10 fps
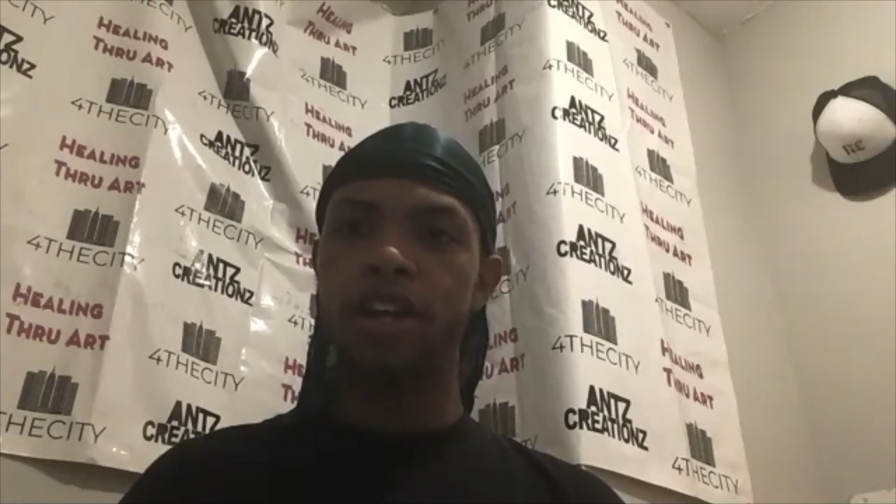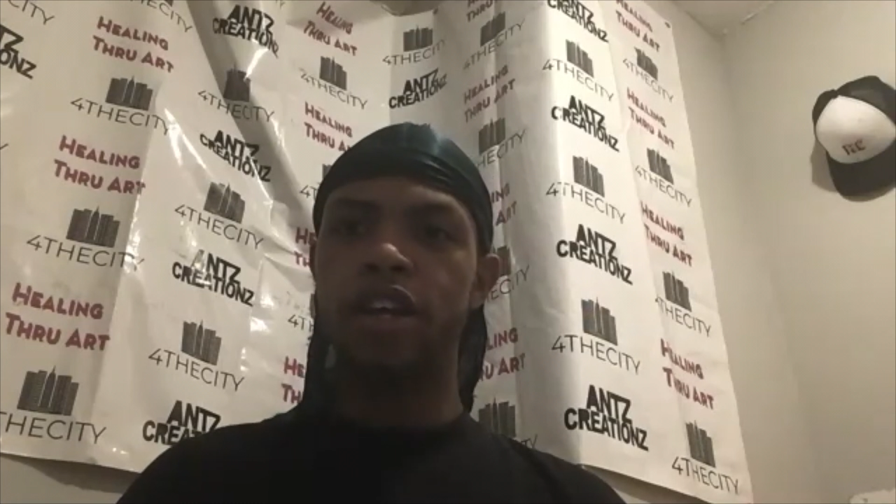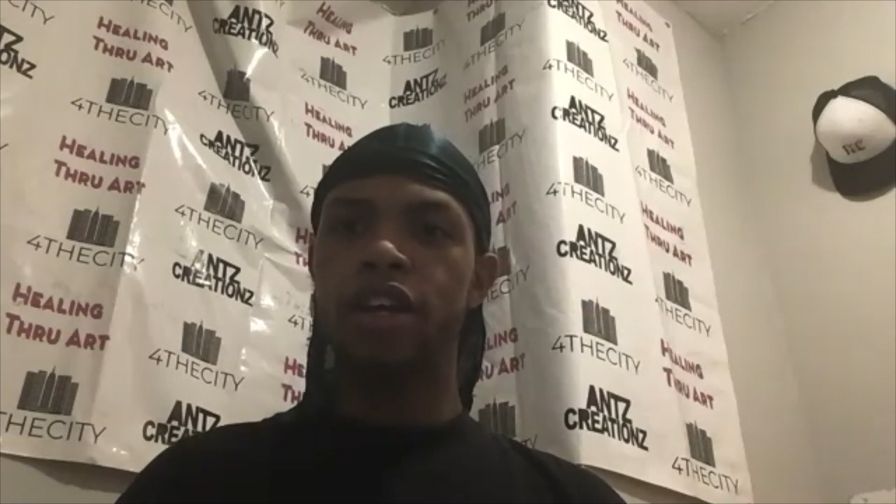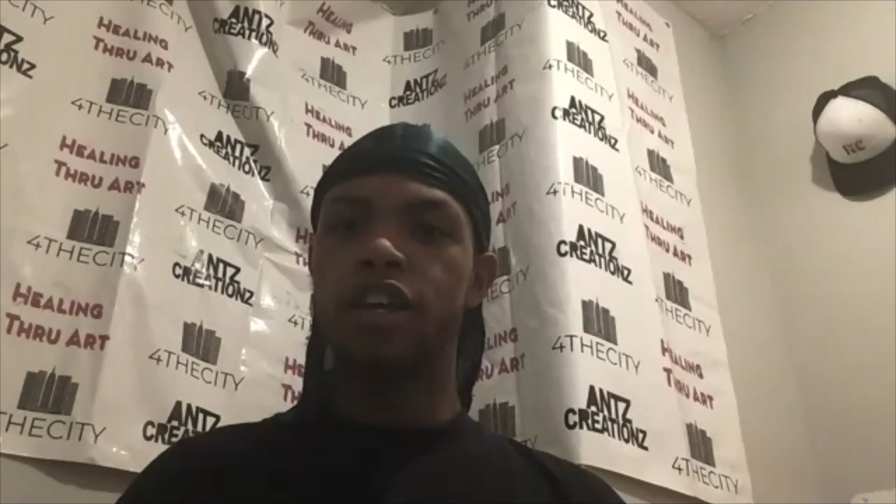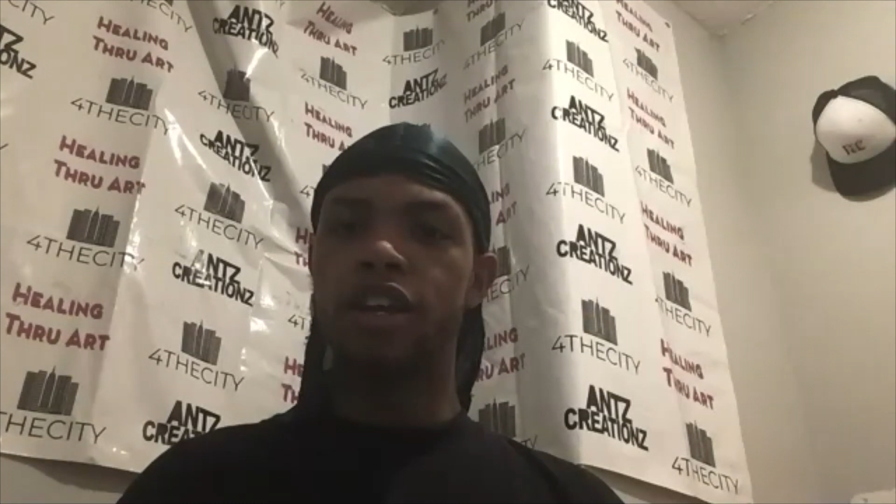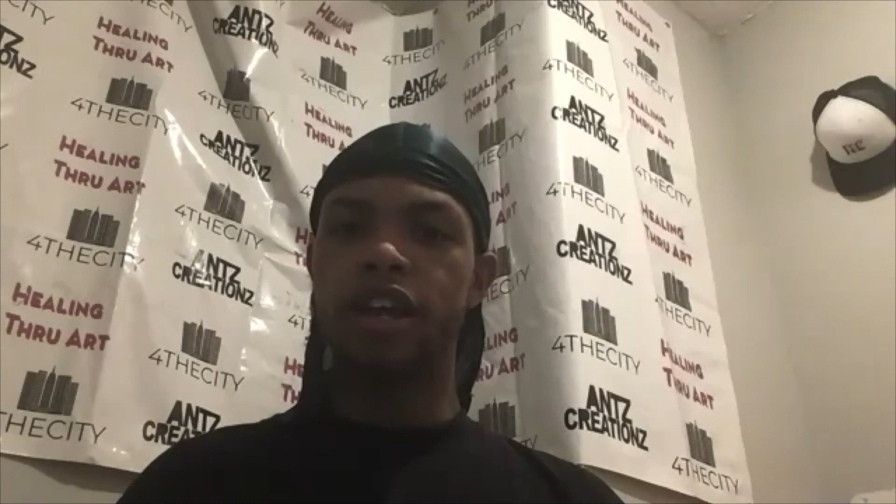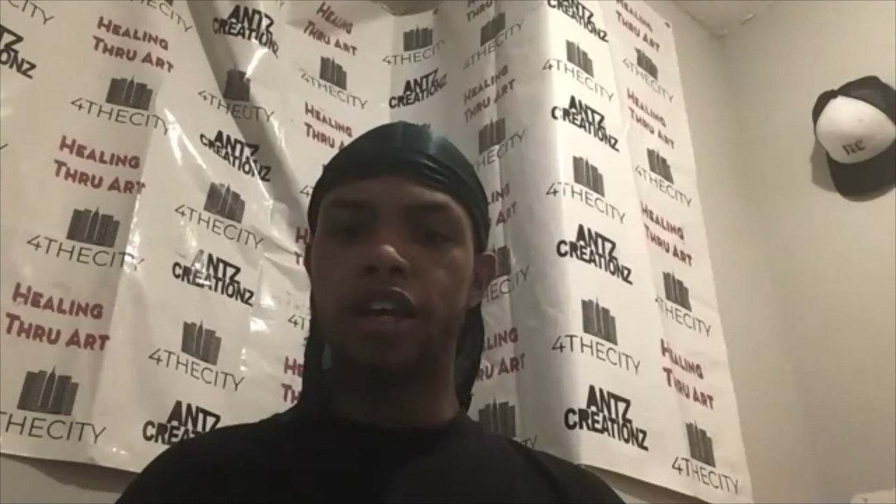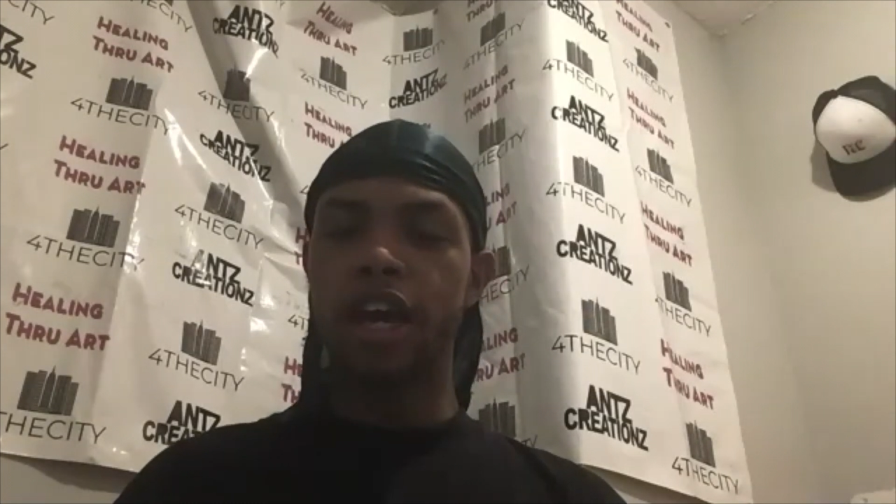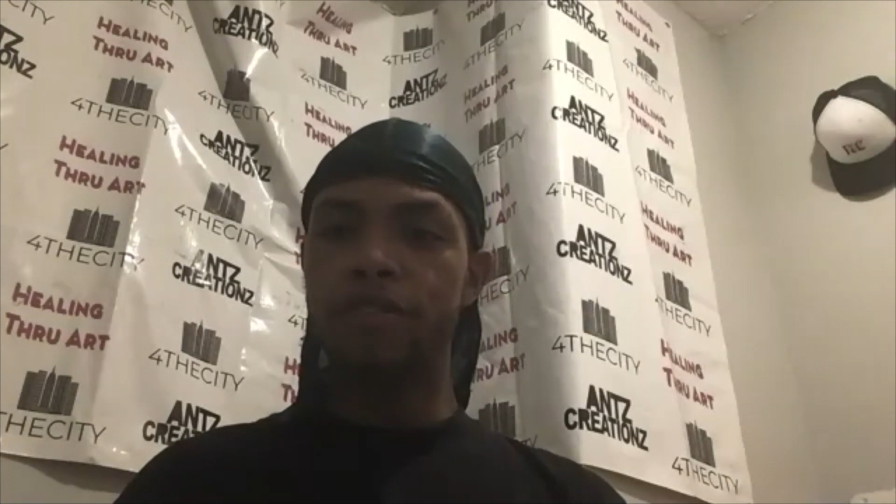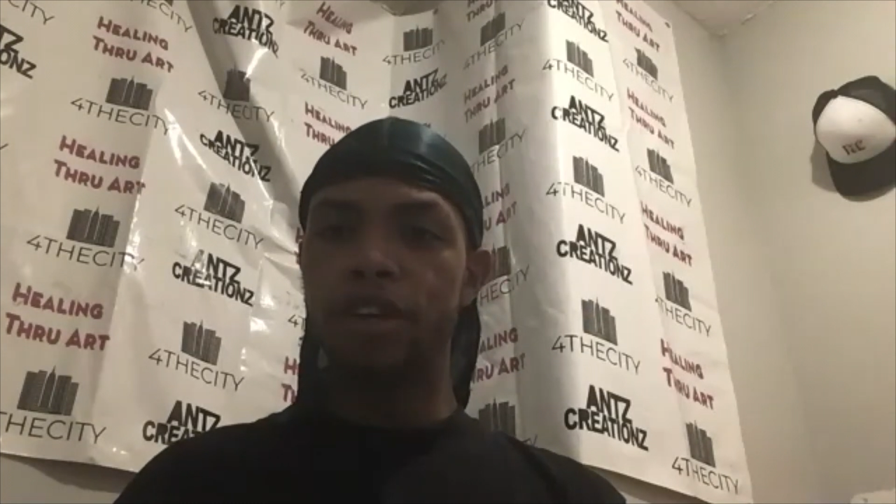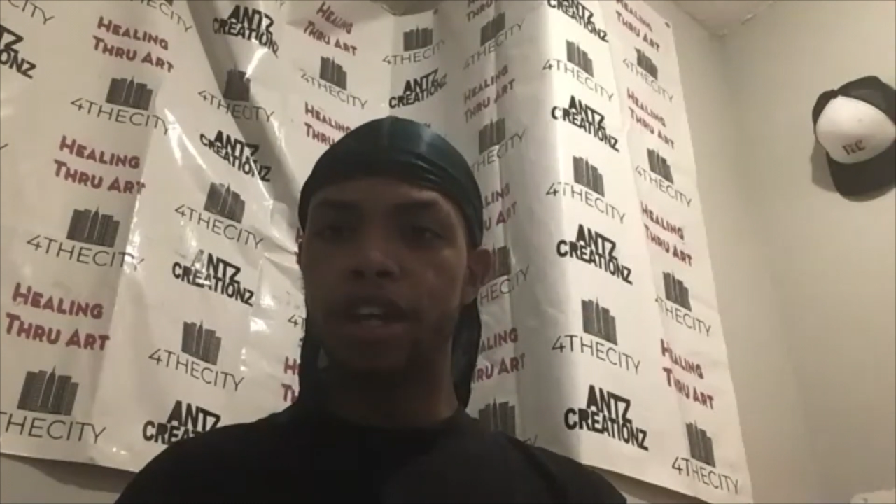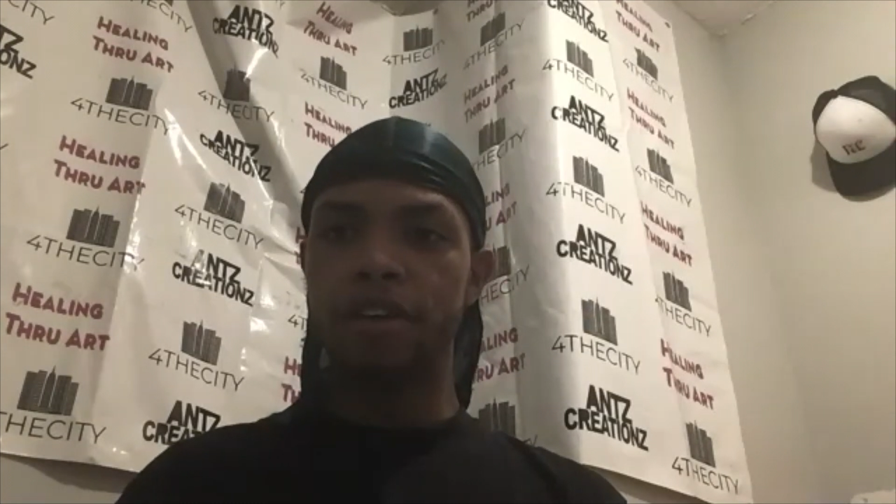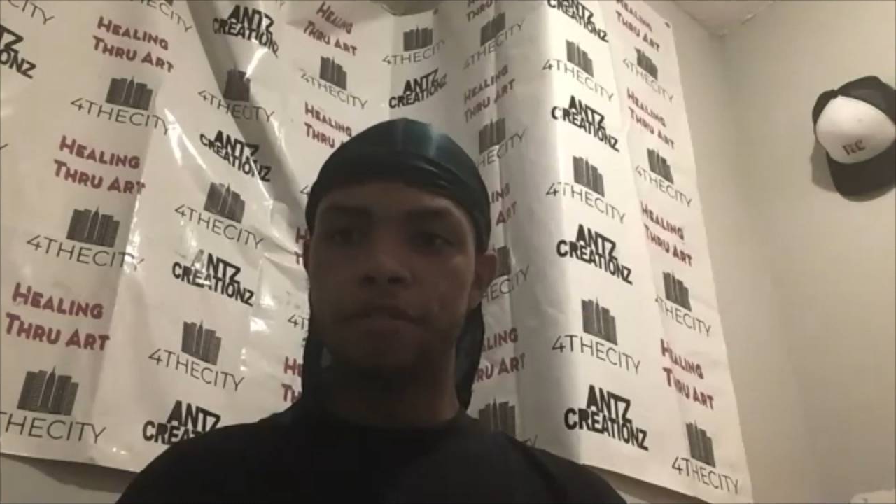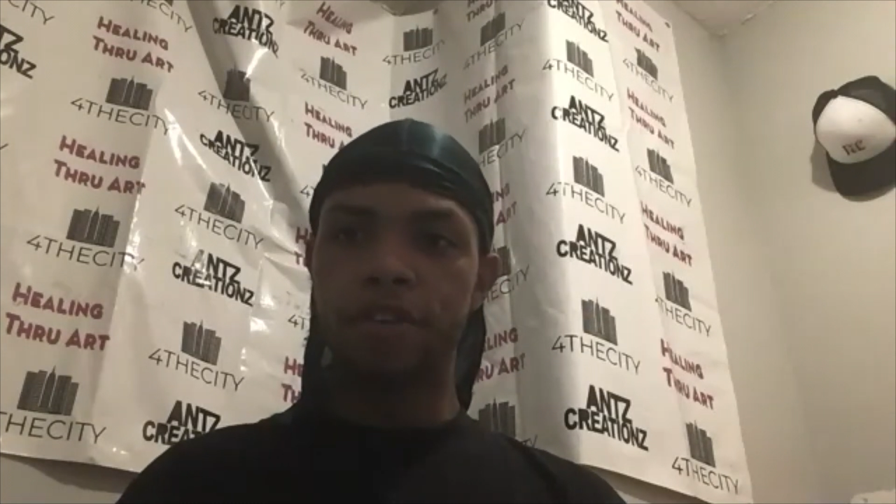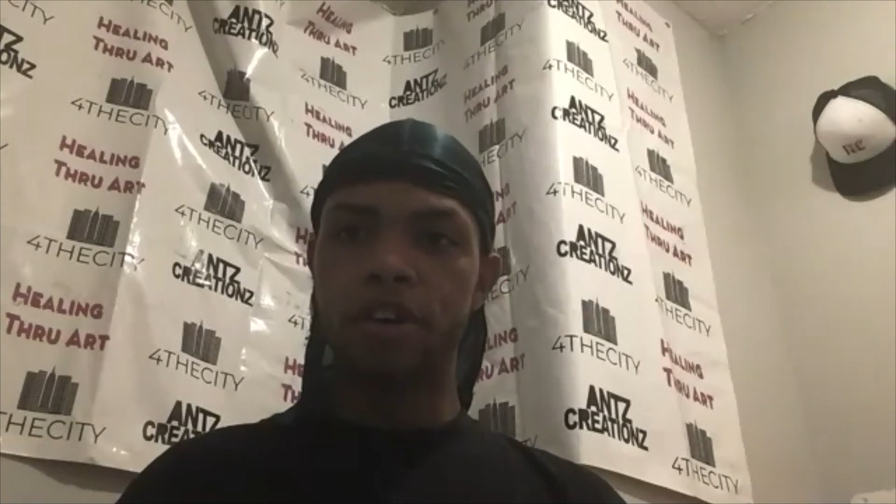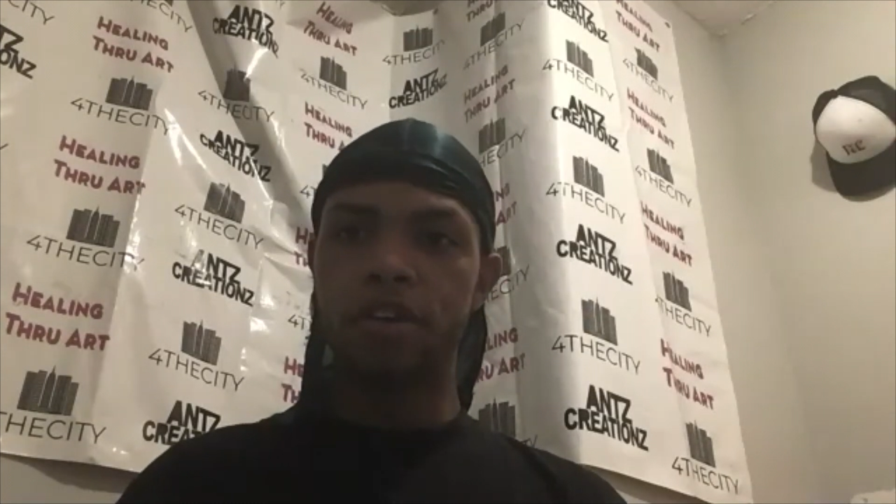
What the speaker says: getting like an everyday feel.